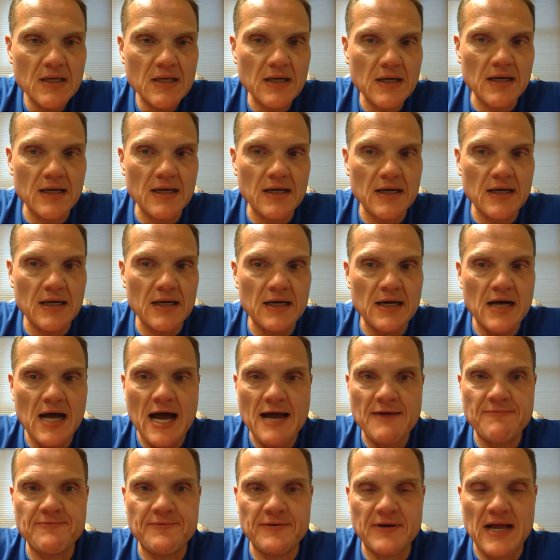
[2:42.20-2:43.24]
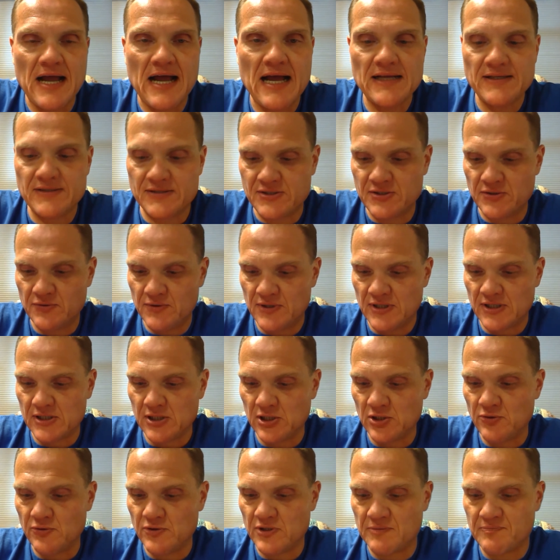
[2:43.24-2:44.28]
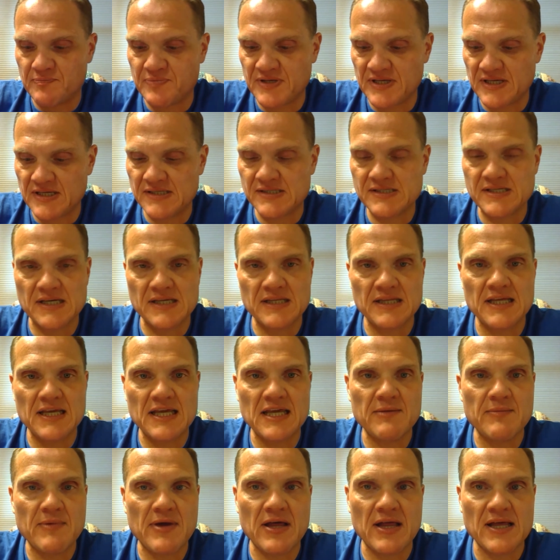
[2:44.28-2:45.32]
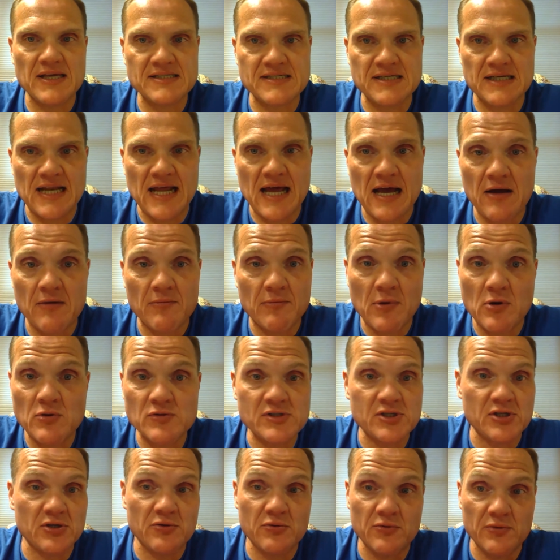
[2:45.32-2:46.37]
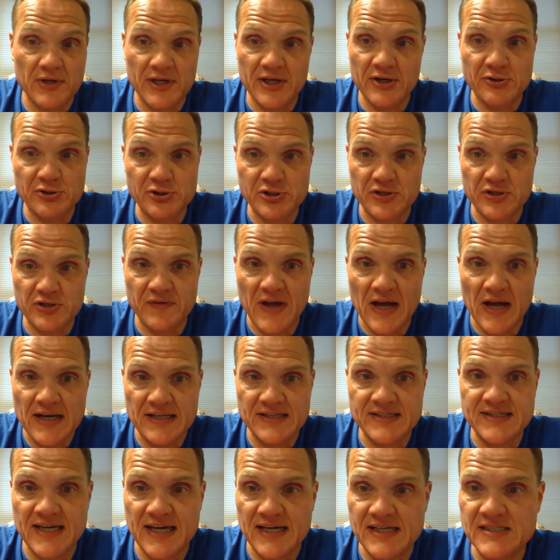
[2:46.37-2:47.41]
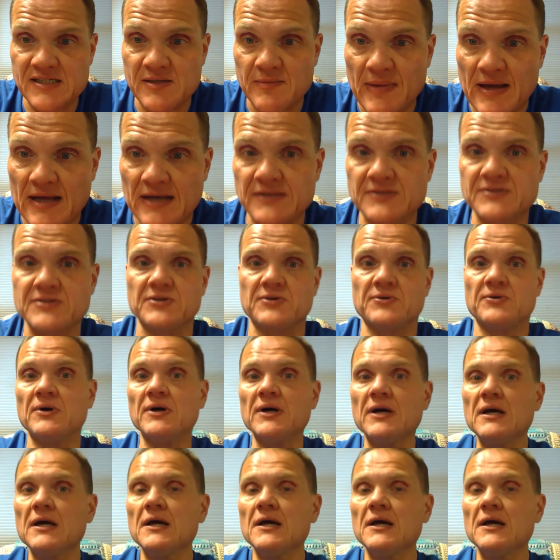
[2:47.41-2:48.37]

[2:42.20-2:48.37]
I forgot to include a piece in the email I sent out. Most of you here should have gotten a text about it too.